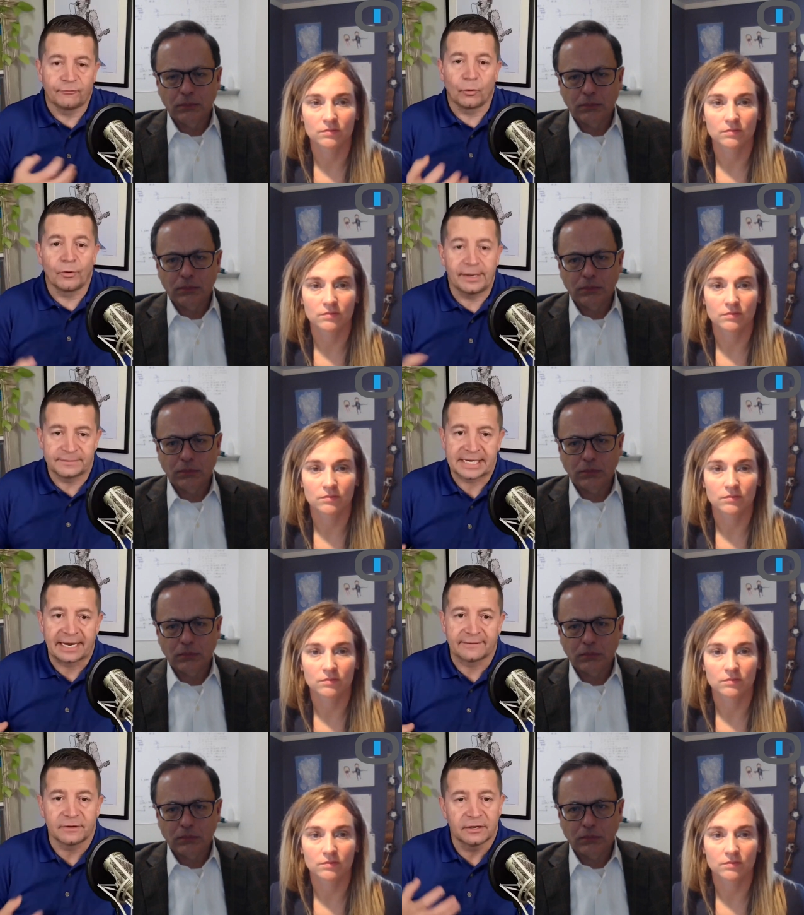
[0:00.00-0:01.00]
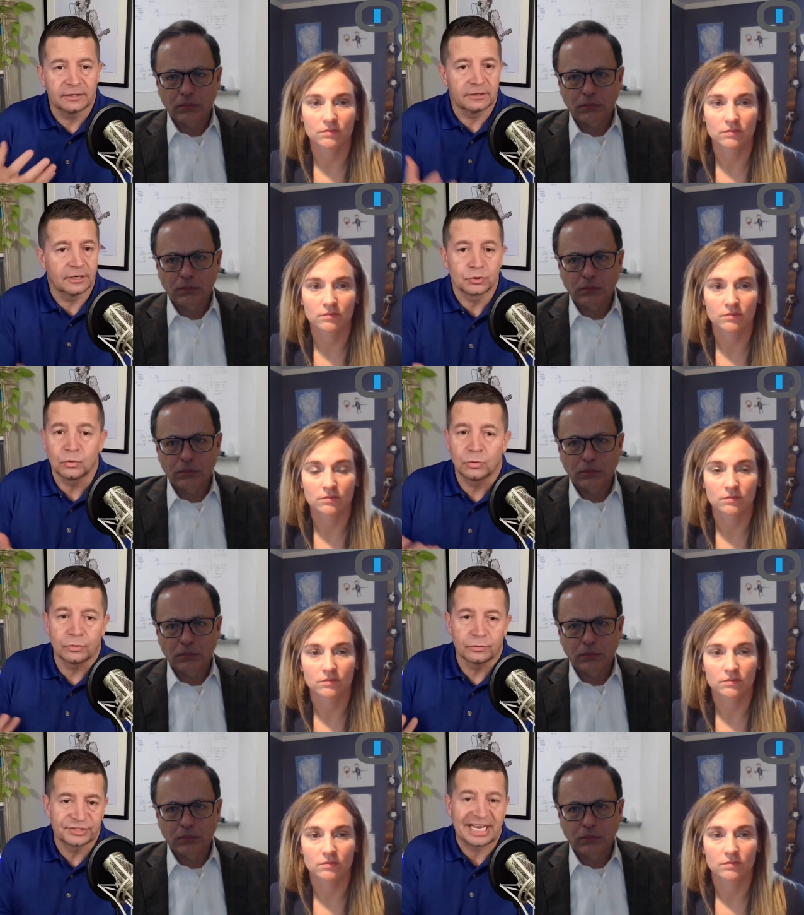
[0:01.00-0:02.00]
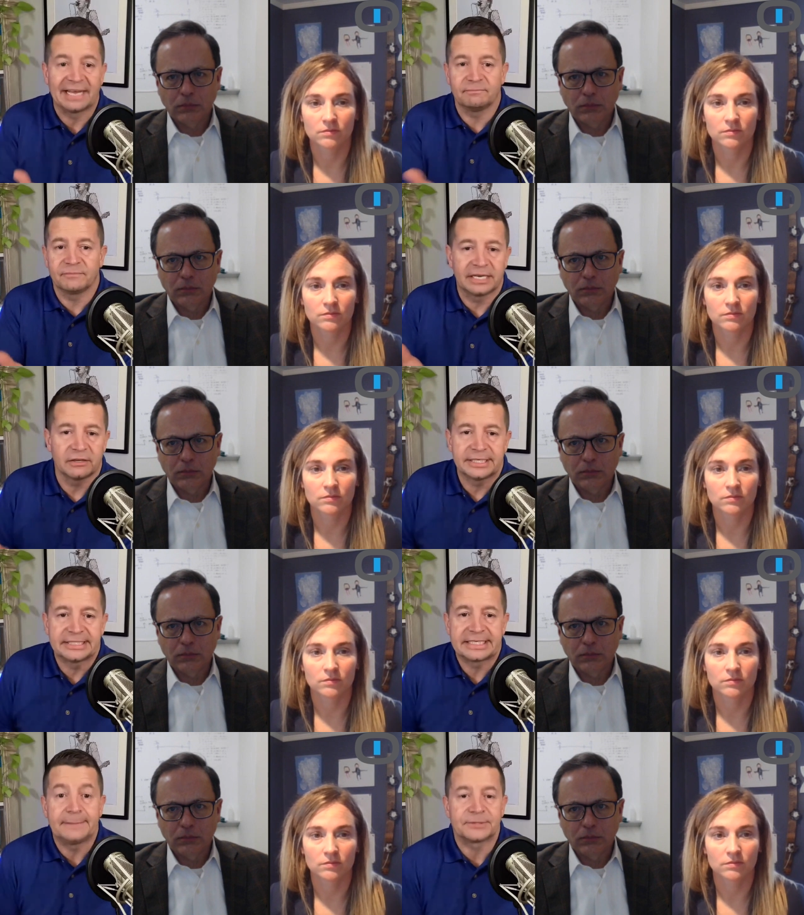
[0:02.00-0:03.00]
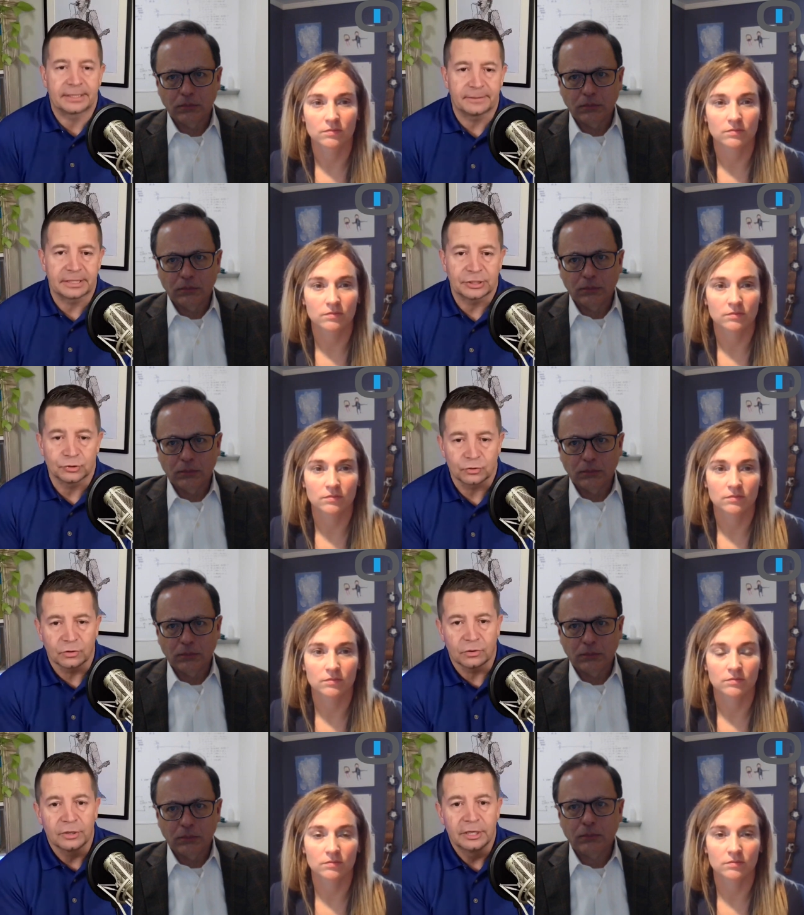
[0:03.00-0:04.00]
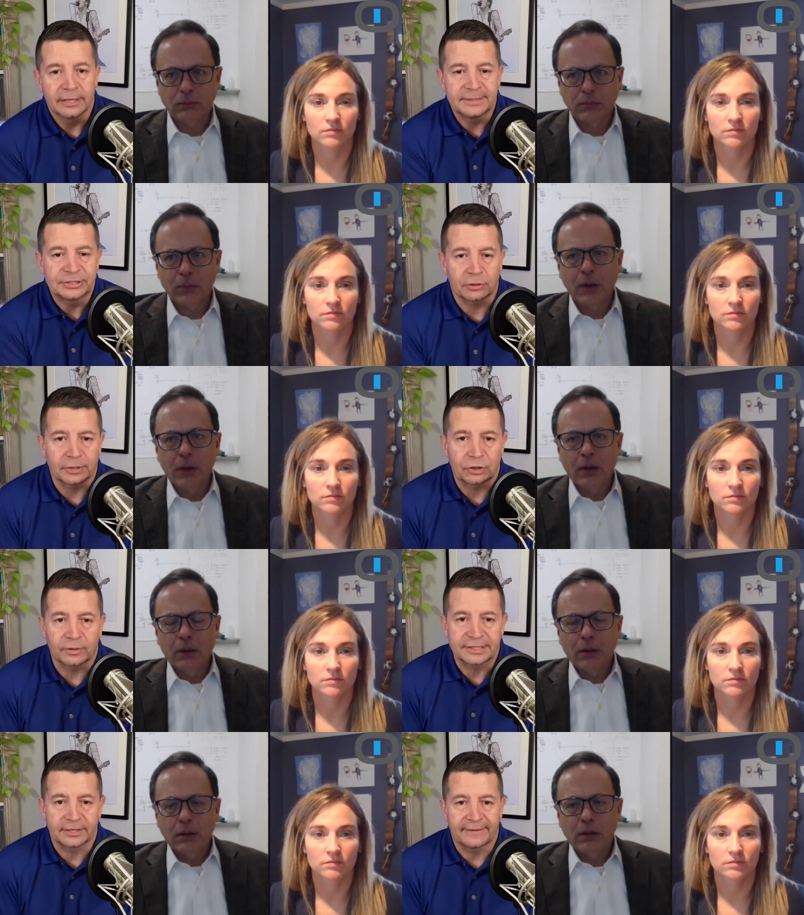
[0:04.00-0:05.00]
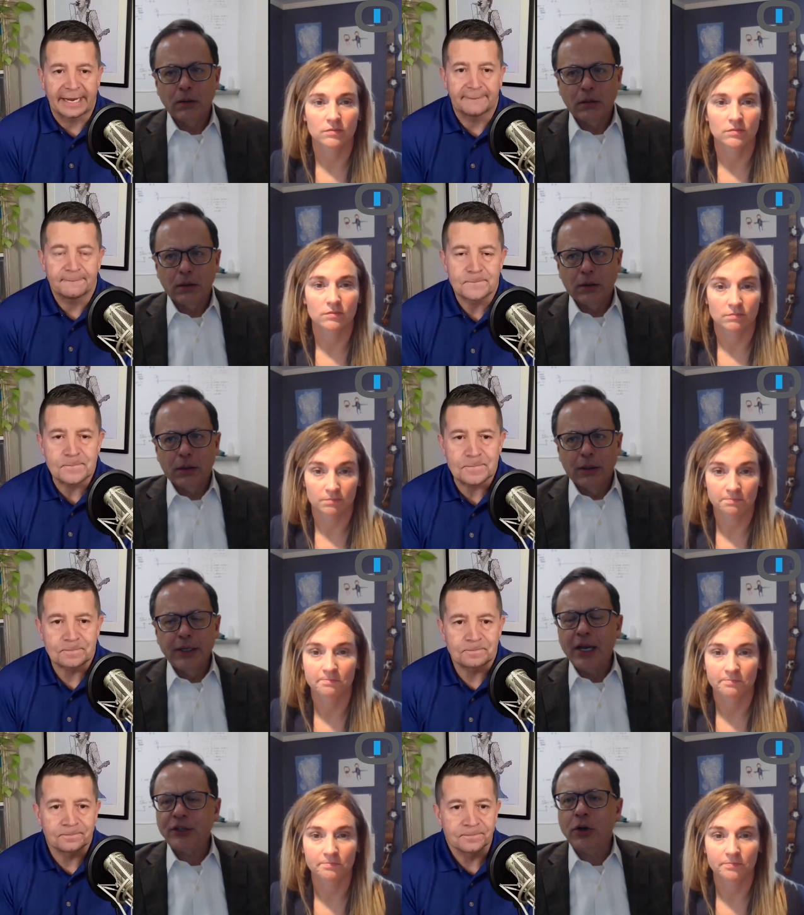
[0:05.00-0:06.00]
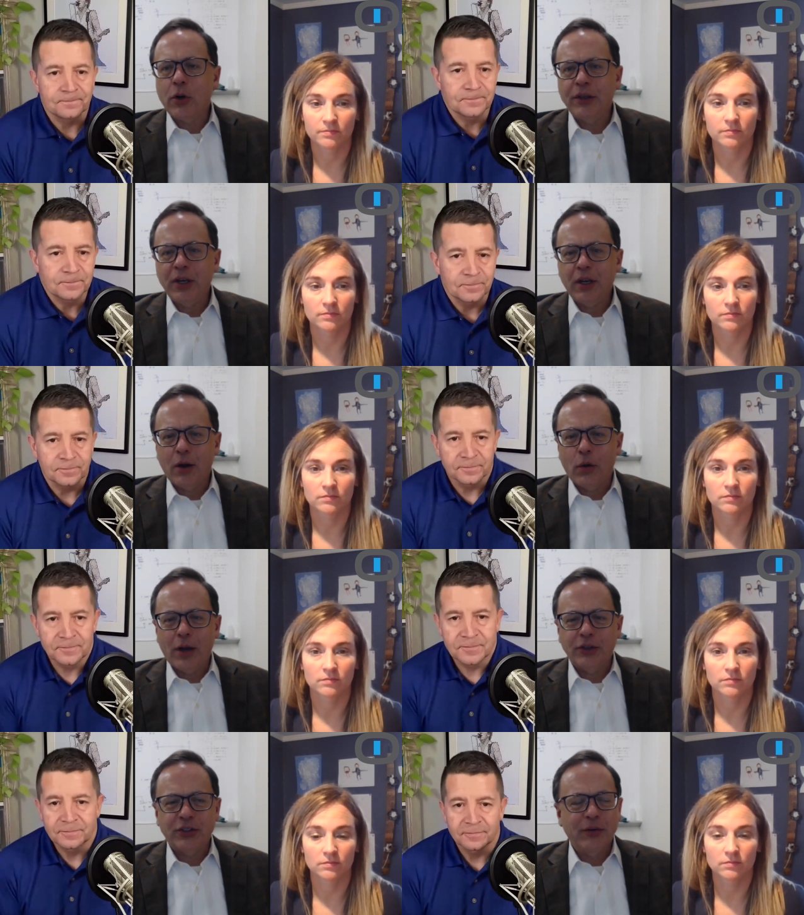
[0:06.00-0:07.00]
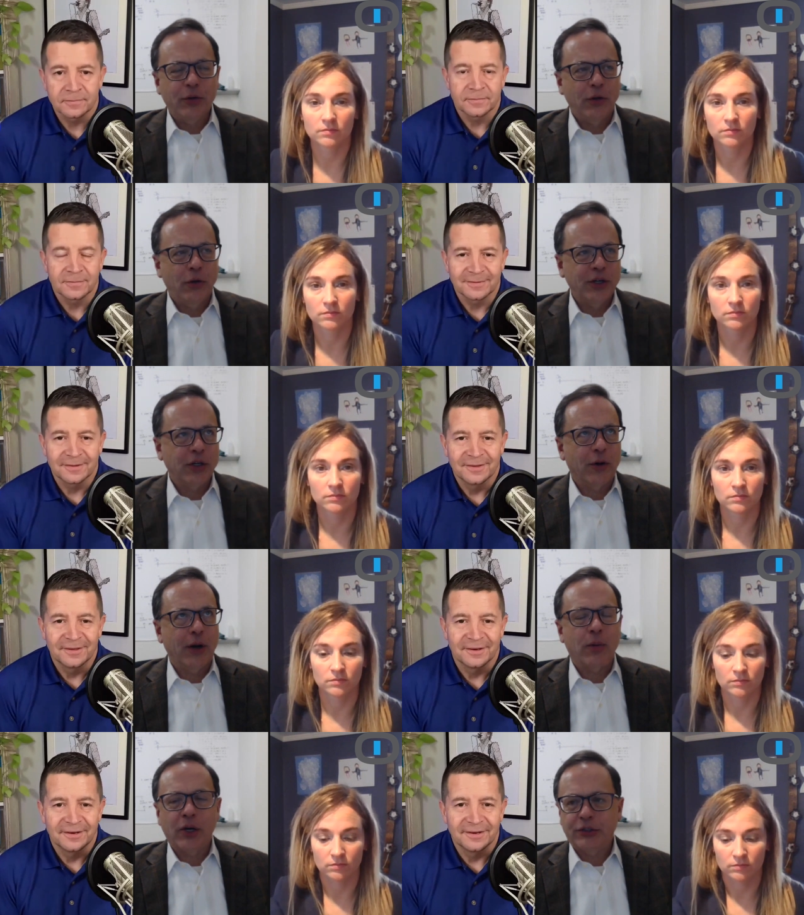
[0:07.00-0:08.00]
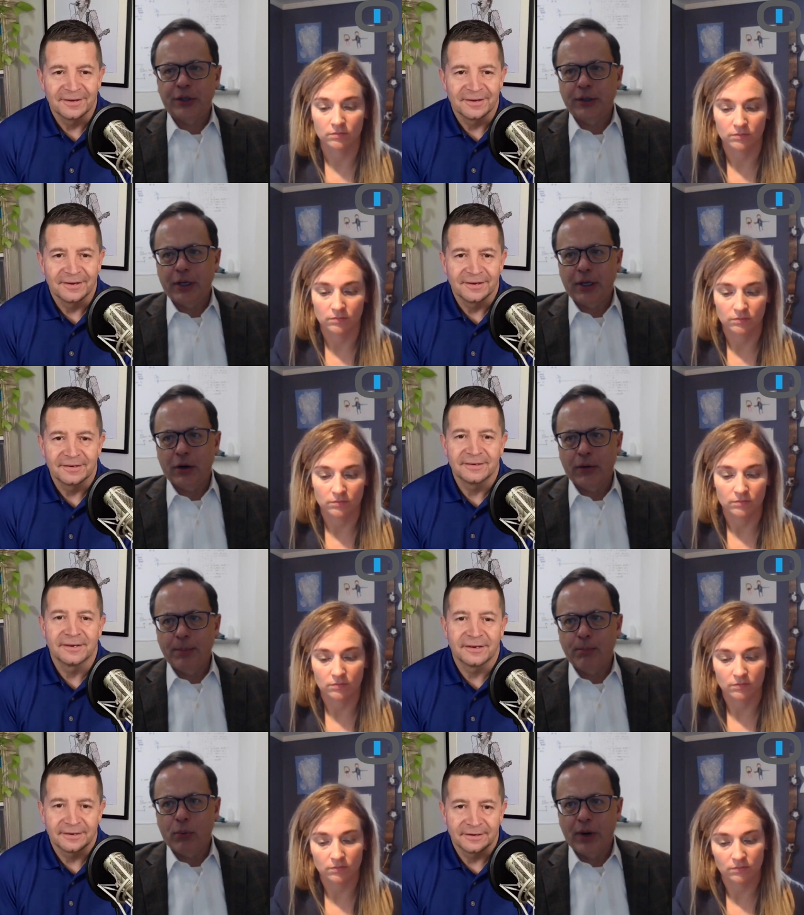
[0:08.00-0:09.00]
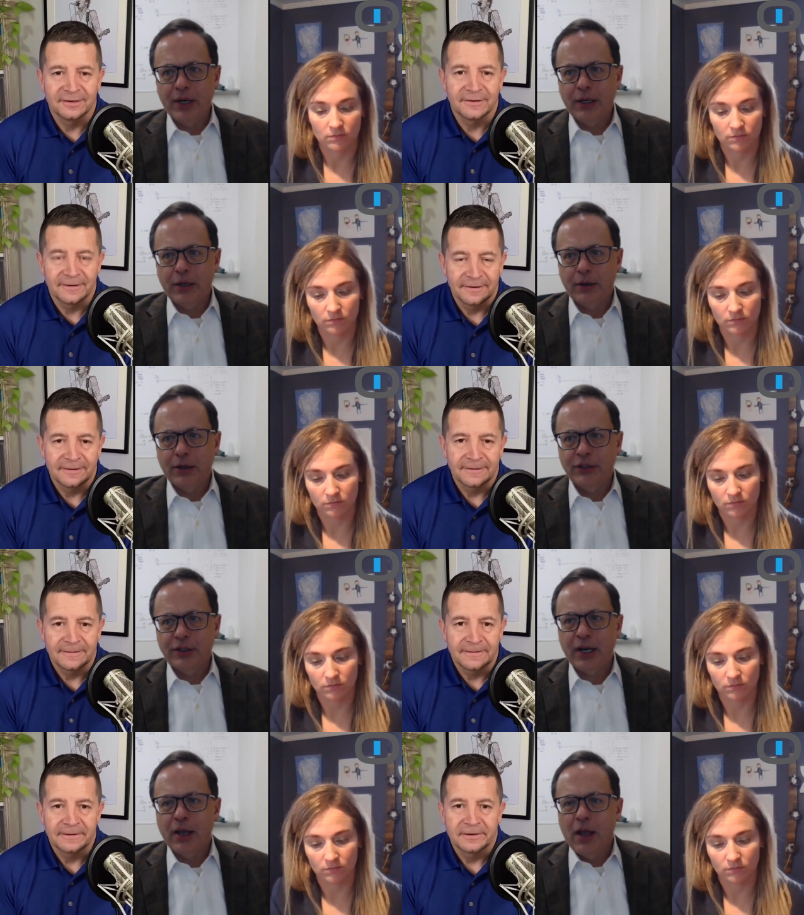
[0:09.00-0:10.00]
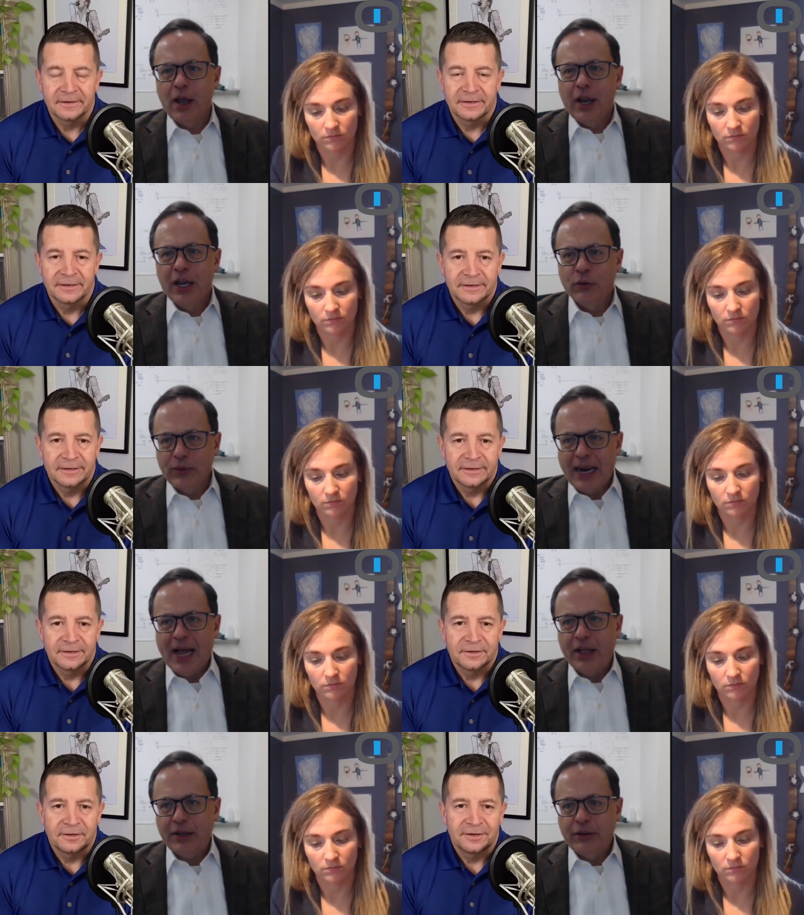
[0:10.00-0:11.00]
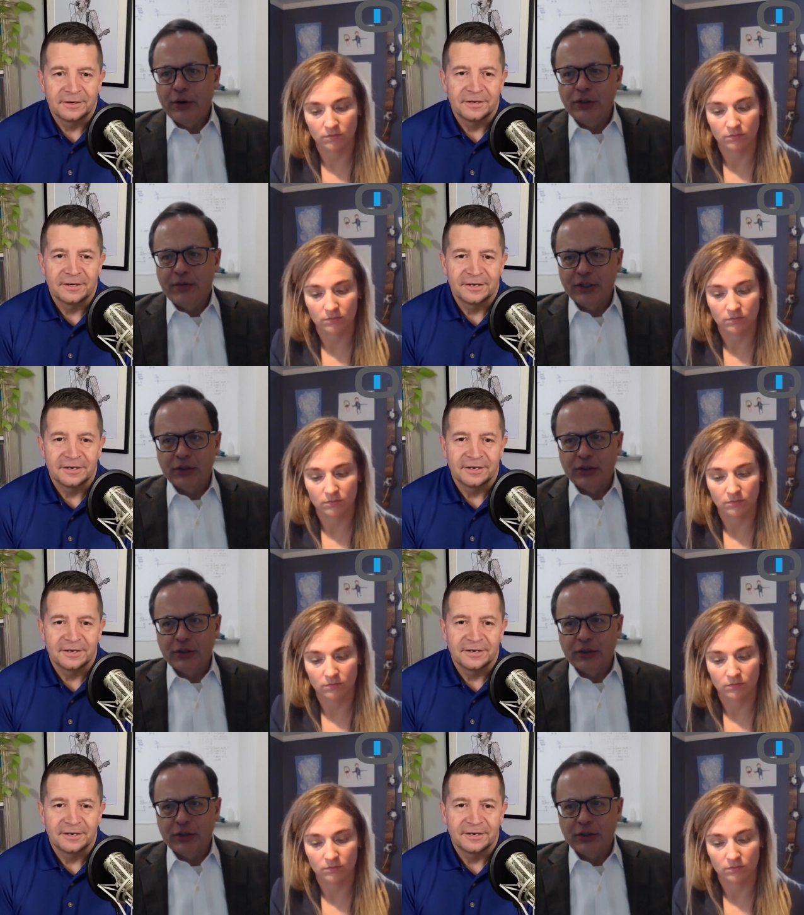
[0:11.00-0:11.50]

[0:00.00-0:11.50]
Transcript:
Speaker 1: for them to have a, a tool set that at least keeps them in control? Let me start with Chris on that.
Speaker 2: Yeah, so I think, uh, uh, Steve, you, you raised a great question, and a great point here is that in reality, those of us